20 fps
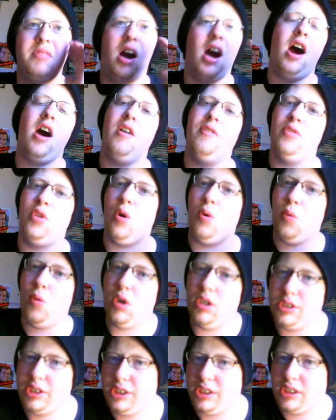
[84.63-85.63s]
I've not
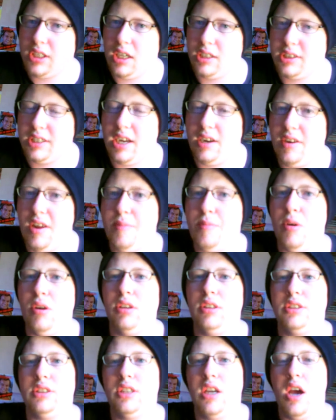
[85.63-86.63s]
watched the Star Trek
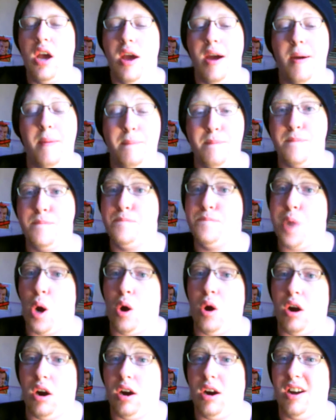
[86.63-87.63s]
reboots,
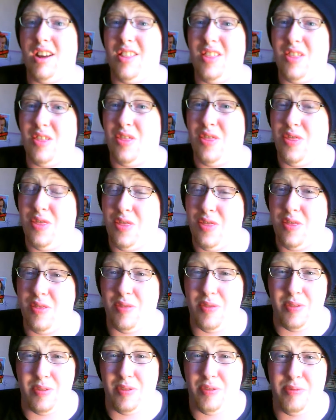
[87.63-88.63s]
but
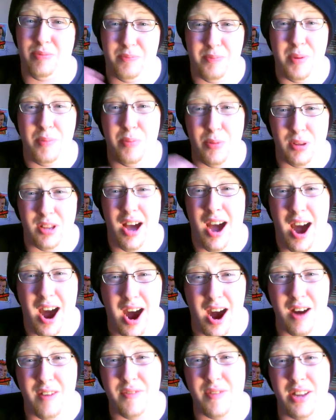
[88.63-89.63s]
people that
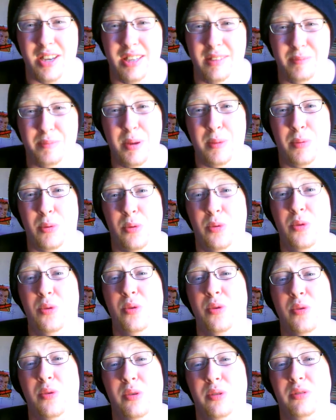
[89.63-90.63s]
have, and people
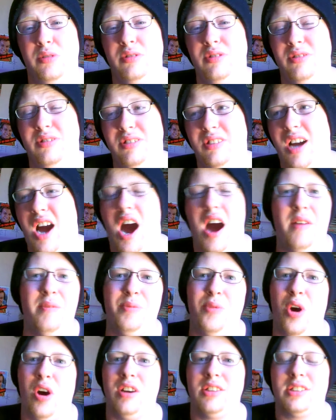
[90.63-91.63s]
who,
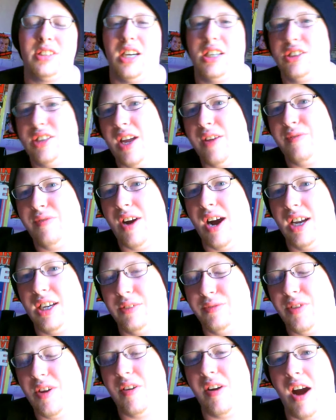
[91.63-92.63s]
I'm not a Star Trek fan,
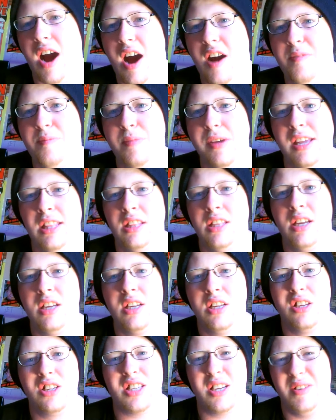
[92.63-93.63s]
I've never have been,
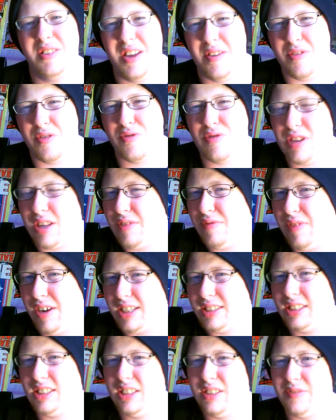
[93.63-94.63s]
so I never really
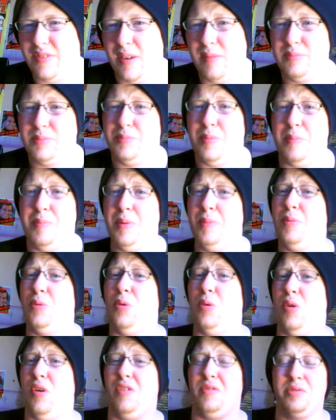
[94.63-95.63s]
fancied the films.
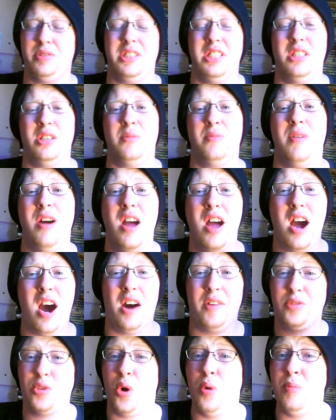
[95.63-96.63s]
People who have seen them
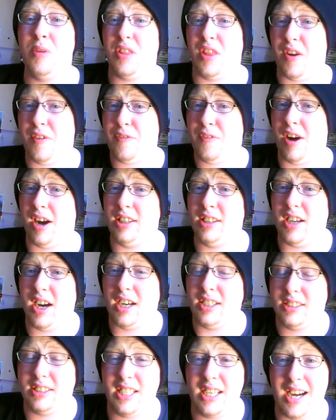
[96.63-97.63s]
have told me they're
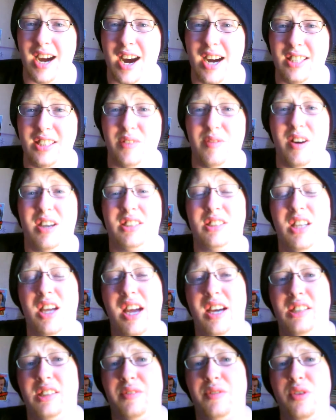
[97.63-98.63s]
fantastic, and I've actually
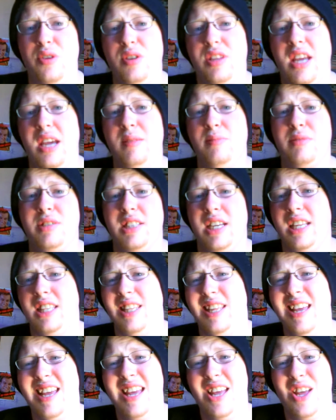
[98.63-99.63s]
heard a few times saying